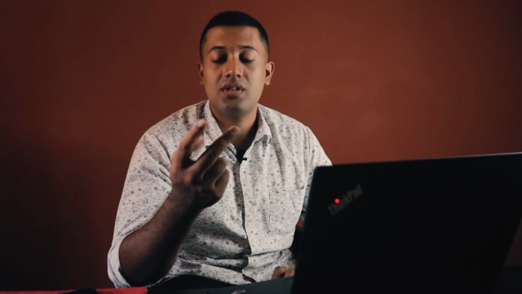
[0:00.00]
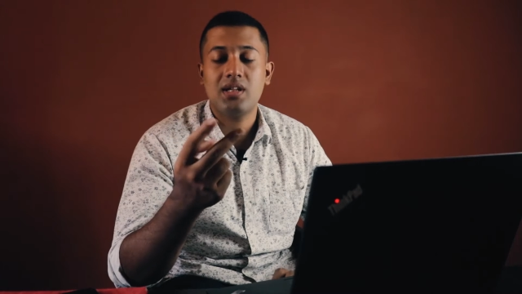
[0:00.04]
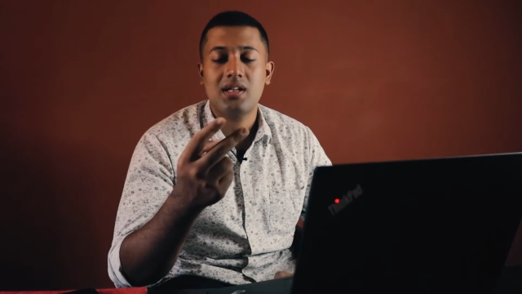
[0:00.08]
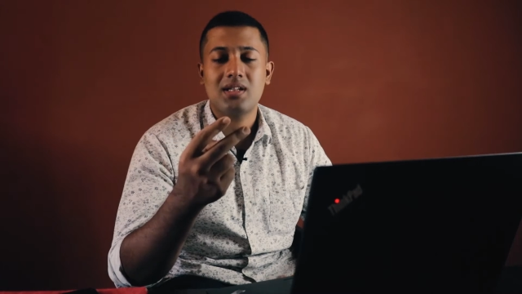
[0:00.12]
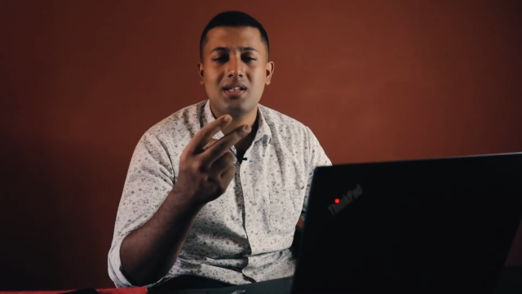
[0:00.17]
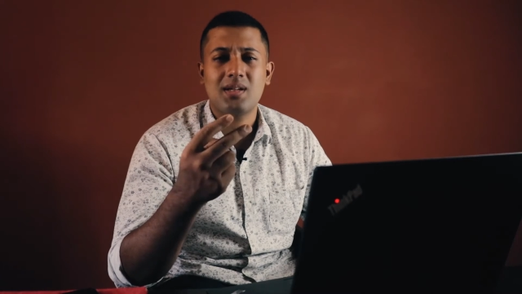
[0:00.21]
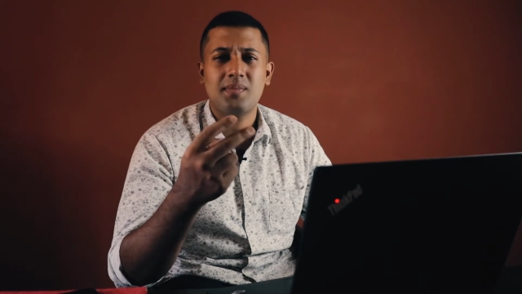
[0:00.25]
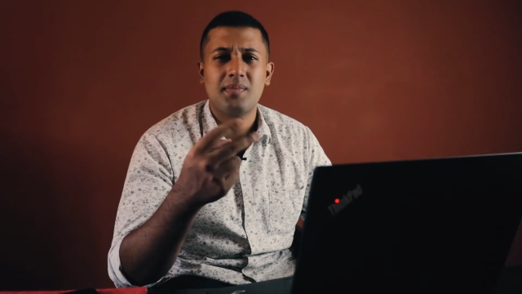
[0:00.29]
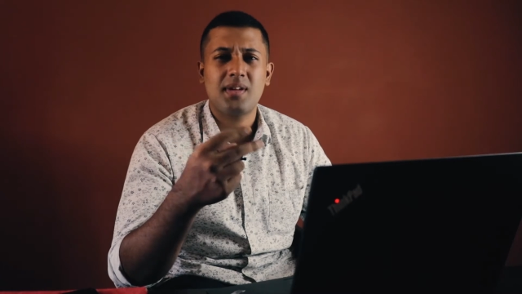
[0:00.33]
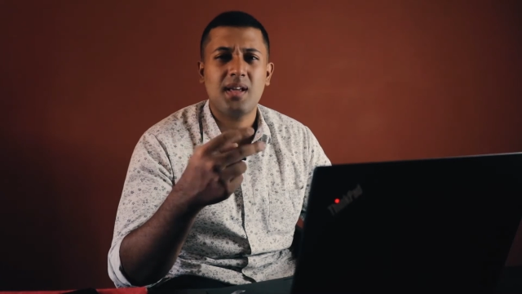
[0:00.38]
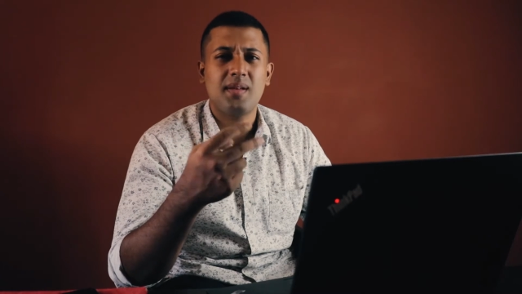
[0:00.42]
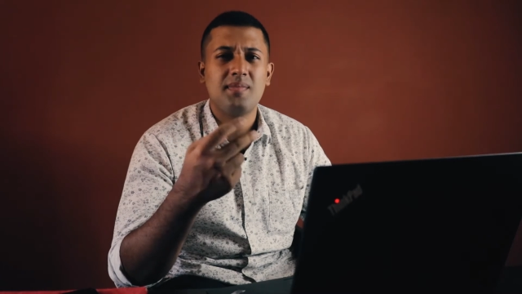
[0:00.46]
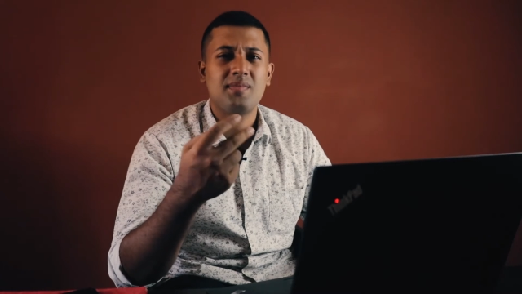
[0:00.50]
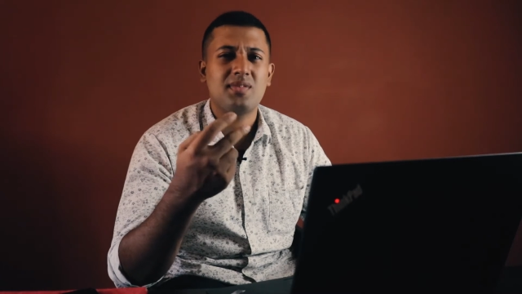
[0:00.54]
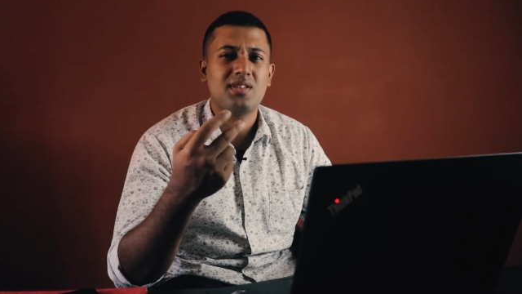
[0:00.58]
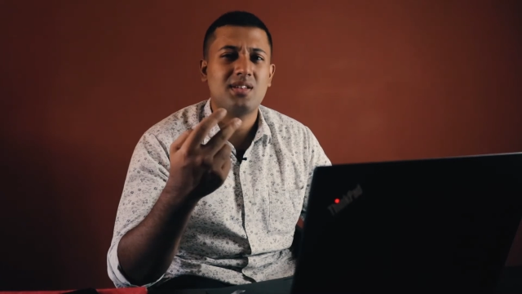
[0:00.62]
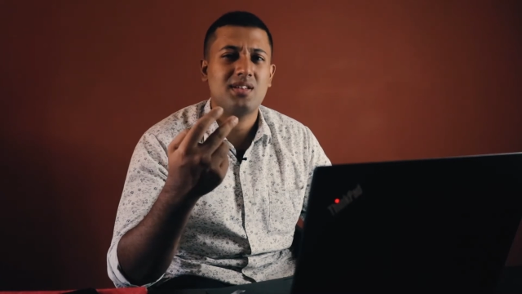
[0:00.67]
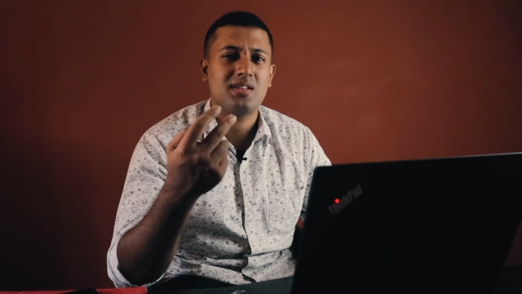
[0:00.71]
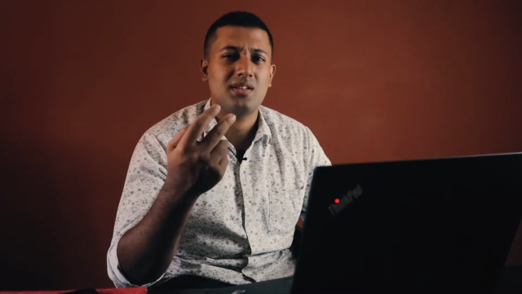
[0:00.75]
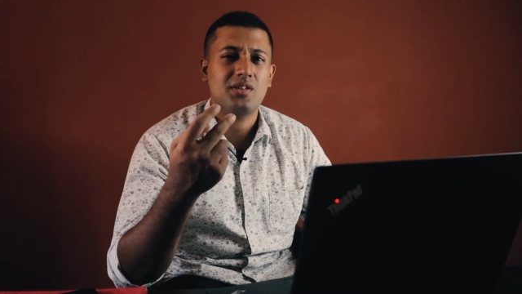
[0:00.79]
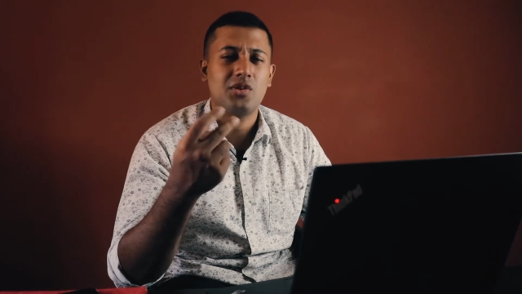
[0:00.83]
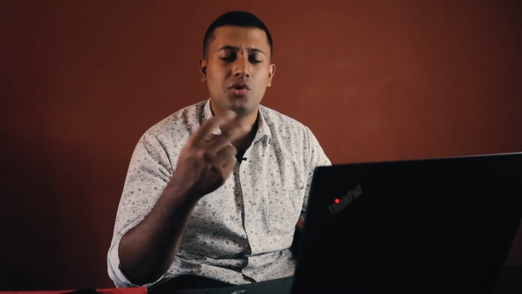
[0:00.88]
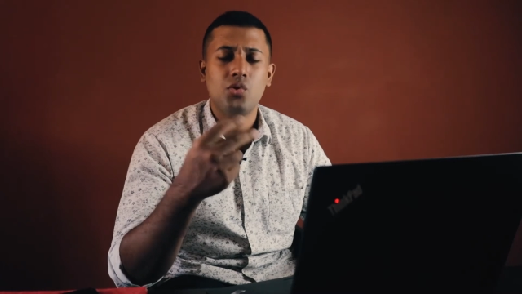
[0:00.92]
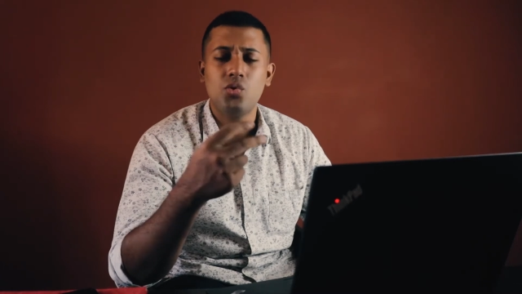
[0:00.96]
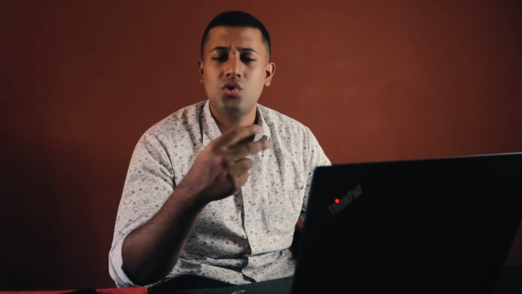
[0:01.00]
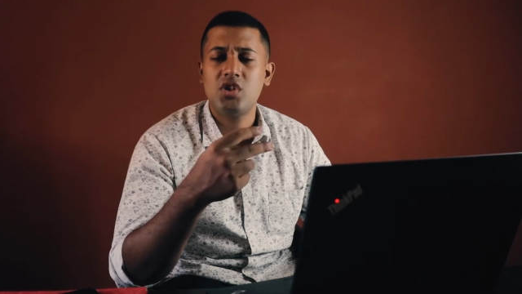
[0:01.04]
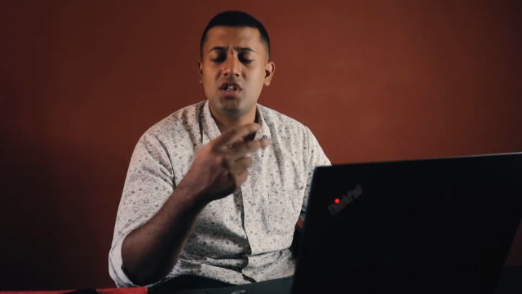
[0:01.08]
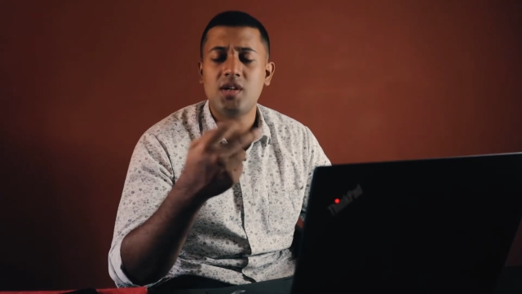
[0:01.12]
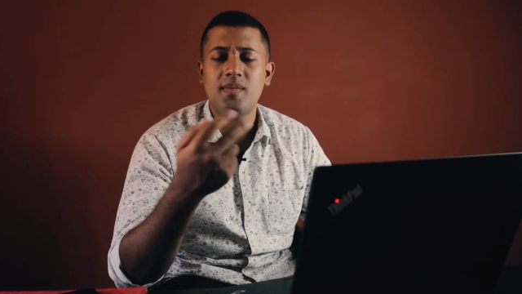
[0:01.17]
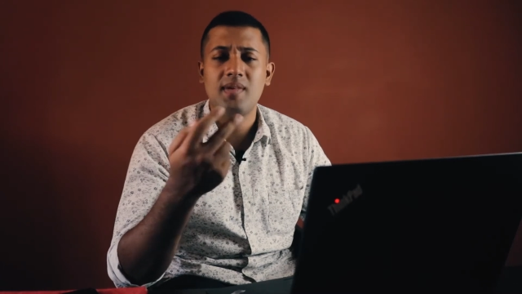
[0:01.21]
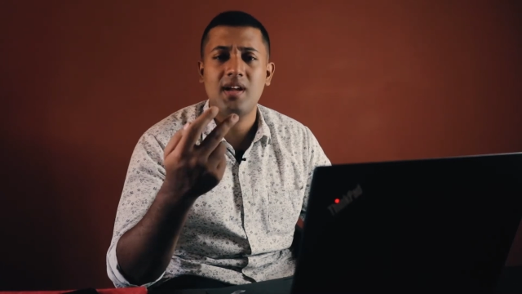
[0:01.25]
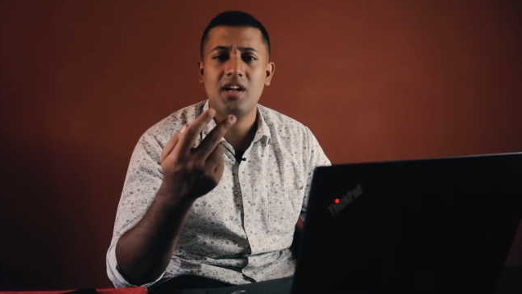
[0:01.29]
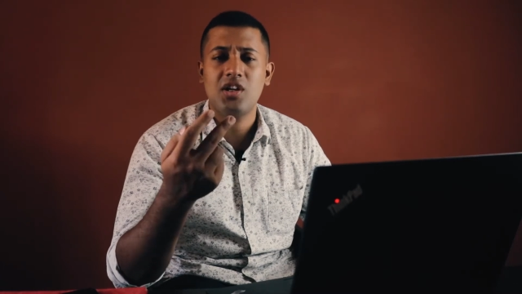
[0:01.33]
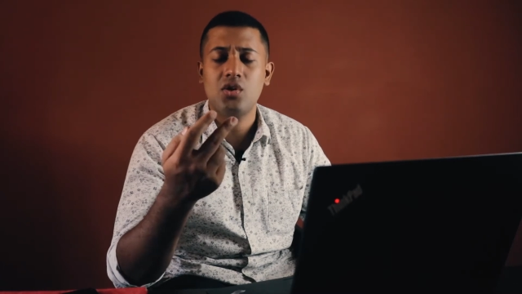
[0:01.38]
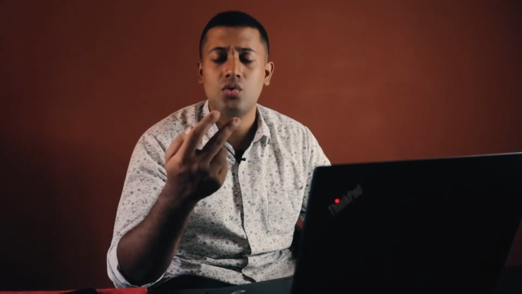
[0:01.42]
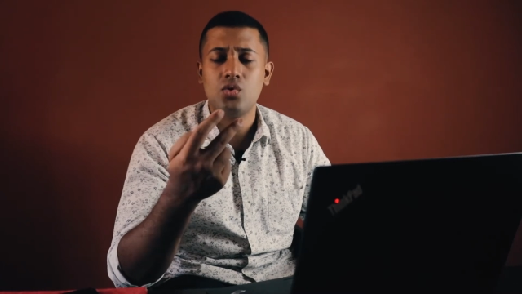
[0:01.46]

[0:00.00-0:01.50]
that sometimes 2GB and